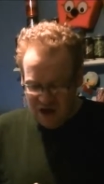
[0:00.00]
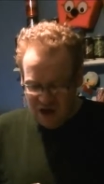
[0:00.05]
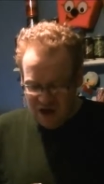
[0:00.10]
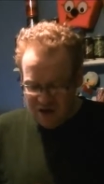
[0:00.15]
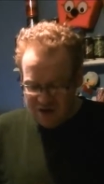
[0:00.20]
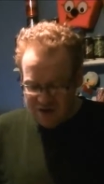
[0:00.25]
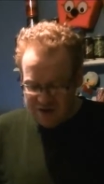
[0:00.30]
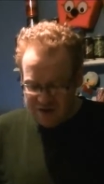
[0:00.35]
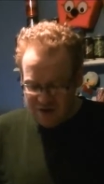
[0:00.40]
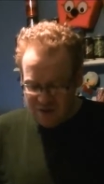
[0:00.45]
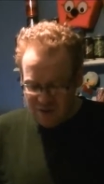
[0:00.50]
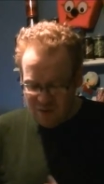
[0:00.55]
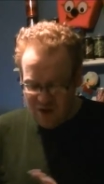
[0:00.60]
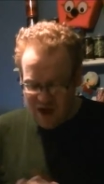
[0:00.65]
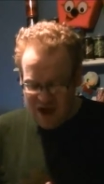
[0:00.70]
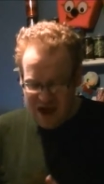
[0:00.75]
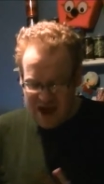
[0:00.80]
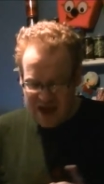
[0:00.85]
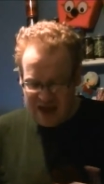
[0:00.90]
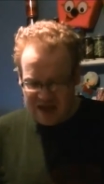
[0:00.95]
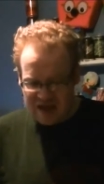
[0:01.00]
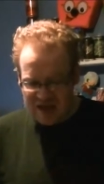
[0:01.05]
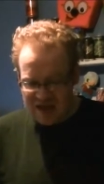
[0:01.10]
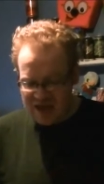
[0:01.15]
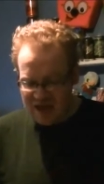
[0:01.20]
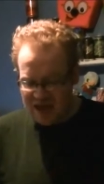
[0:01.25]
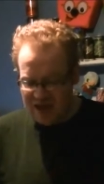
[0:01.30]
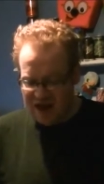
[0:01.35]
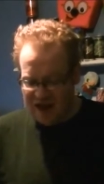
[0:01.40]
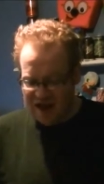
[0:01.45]
on the way to the
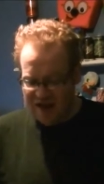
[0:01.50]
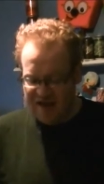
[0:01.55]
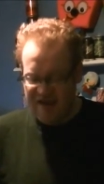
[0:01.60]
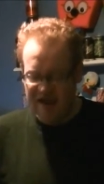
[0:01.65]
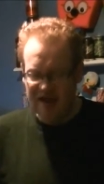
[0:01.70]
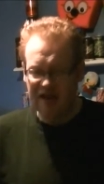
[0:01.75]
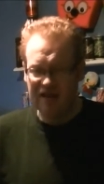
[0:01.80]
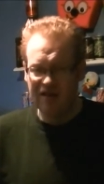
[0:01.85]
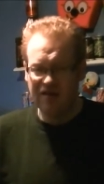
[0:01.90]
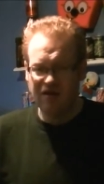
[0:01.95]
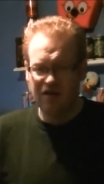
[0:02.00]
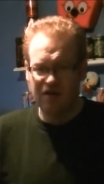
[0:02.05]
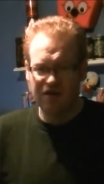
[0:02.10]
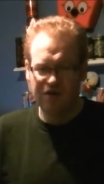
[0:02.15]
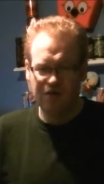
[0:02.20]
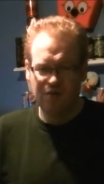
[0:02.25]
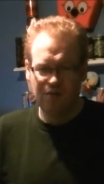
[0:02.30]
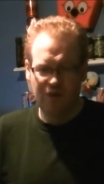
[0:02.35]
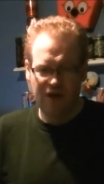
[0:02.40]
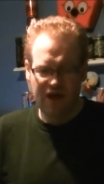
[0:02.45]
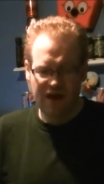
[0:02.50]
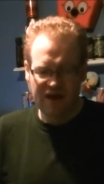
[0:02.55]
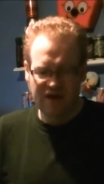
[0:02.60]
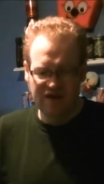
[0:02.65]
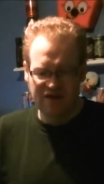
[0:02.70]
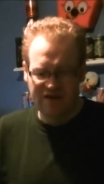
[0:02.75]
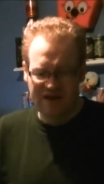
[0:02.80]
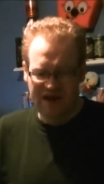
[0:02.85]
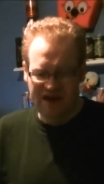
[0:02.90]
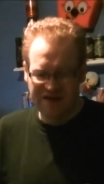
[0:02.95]
United Kingdom, on the way
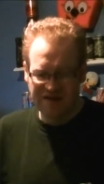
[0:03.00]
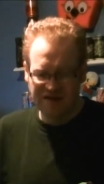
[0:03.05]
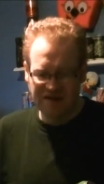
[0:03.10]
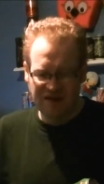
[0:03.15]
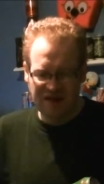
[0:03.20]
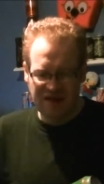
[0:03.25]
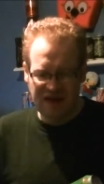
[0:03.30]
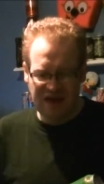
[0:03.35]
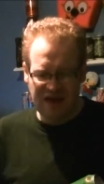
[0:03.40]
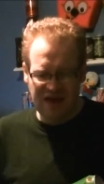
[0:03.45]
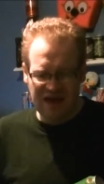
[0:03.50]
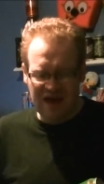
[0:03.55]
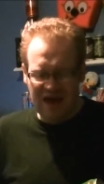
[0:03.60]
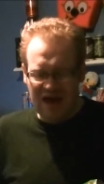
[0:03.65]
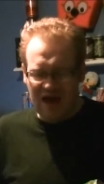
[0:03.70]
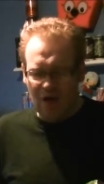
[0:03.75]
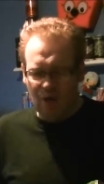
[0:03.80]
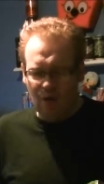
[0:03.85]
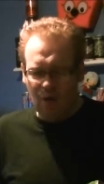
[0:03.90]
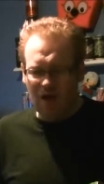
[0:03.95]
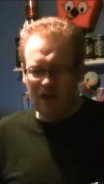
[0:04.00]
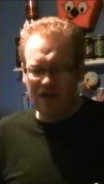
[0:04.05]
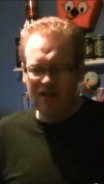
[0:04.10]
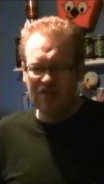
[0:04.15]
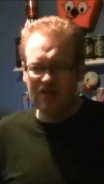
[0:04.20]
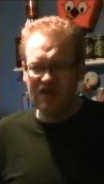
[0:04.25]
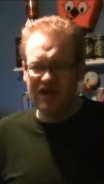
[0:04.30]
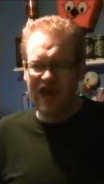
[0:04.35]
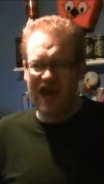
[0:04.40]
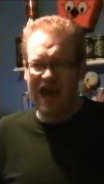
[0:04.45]
internationally, one of
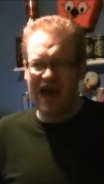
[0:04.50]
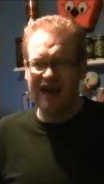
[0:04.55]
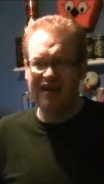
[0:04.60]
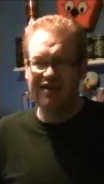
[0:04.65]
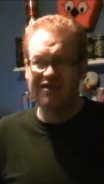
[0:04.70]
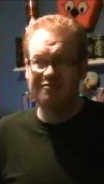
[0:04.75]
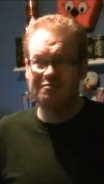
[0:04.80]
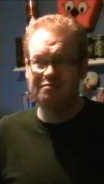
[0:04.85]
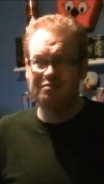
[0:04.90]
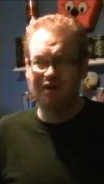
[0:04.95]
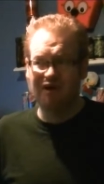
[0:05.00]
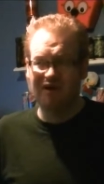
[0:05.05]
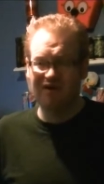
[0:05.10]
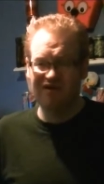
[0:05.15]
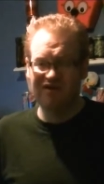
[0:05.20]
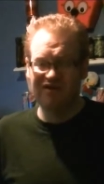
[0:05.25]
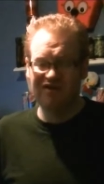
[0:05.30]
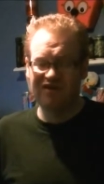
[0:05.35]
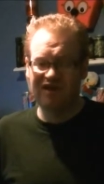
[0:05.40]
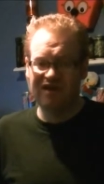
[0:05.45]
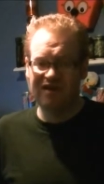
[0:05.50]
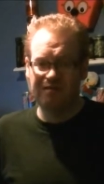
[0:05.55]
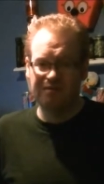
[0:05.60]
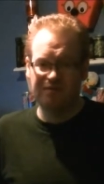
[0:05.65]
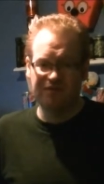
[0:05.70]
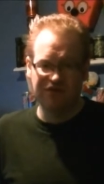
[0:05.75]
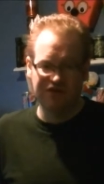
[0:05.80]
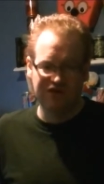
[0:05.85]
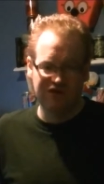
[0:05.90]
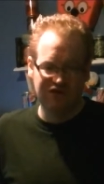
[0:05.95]
the cans burst and
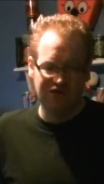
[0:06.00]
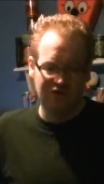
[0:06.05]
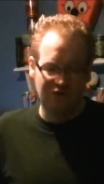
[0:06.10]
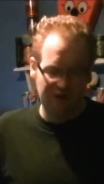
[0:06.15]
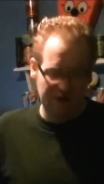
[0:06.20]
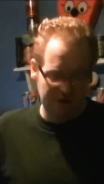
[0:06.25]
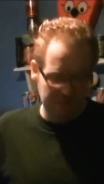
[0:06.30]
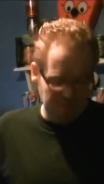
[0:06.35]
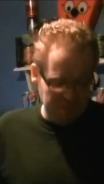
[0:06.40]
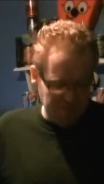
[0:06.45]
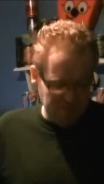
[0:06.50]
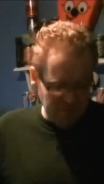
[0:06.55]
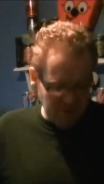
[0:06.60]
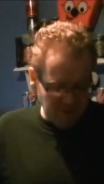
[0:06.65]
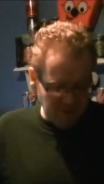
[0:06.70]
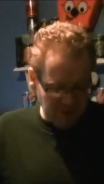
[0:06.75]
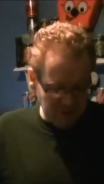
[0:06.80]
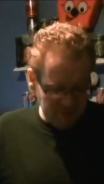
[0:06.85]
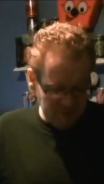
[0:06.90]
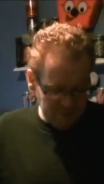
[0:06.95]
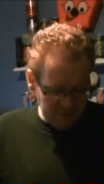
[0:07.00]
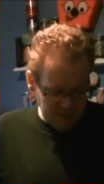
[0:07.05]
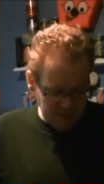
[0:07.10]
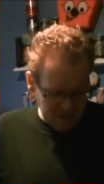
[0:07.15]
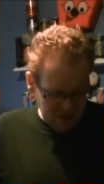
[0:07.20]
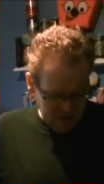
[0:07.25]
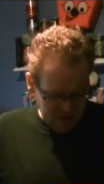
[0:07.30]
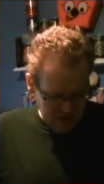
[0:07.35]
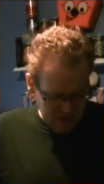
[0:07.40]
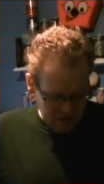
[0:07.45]
destroyed it before.
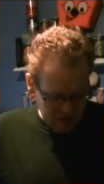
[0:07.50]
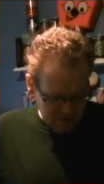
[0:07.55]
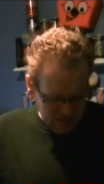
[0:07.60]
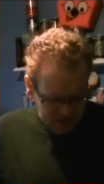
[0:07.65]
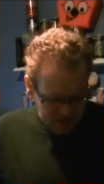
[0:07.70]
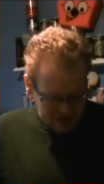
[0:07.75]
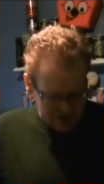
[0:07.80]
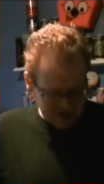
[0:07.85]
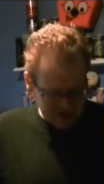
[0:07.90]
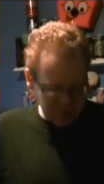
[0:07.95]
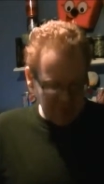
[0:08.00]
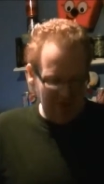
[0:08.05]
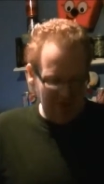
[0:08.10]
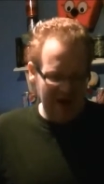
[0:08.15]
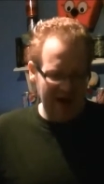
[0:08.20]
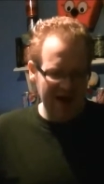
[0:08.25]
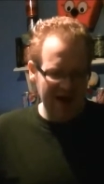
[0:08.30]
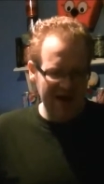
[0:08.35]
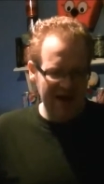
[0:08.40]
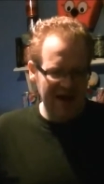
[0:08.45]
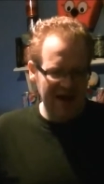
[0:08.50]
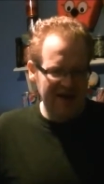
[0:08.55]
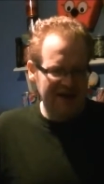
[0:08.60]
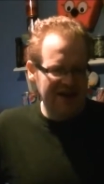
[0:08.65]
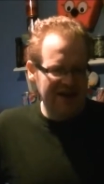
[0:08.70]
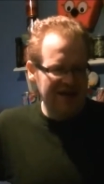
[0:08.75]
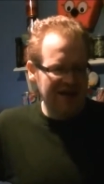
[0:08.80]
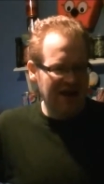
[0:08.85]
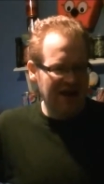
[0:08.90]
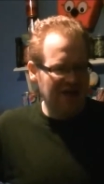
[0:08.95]
That's why I
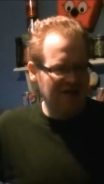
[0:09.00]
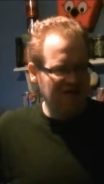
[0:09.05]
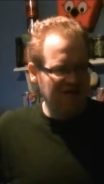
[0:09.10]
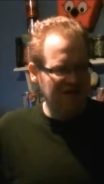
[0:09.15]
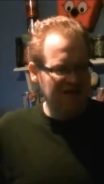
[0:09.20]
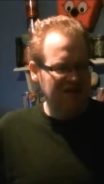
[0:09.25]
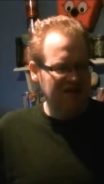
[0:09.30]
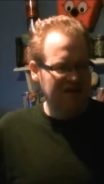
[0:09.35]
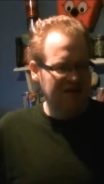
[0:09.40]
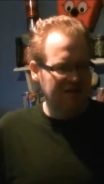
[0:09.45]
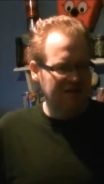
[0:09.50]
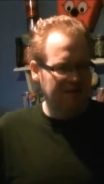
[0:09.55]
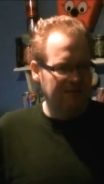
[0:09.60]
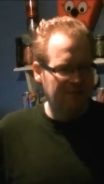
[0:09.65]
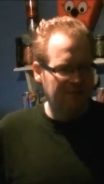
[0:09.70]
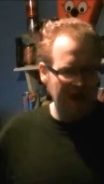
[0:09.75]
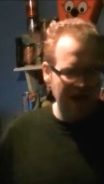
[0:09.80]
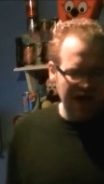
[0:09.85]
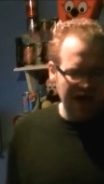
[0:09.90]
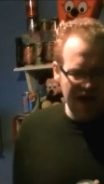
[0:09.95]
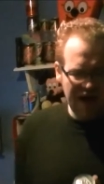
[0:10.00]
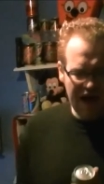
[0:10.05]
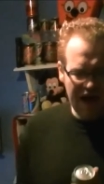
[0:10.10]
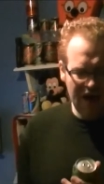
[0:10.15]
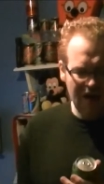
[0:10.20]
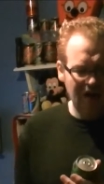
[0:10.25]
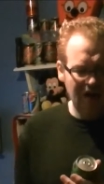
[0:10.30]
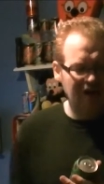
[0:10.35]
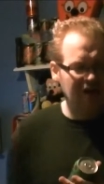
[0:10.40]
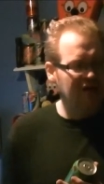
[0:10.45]
didn't have anything to
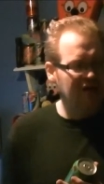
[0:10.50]
compare.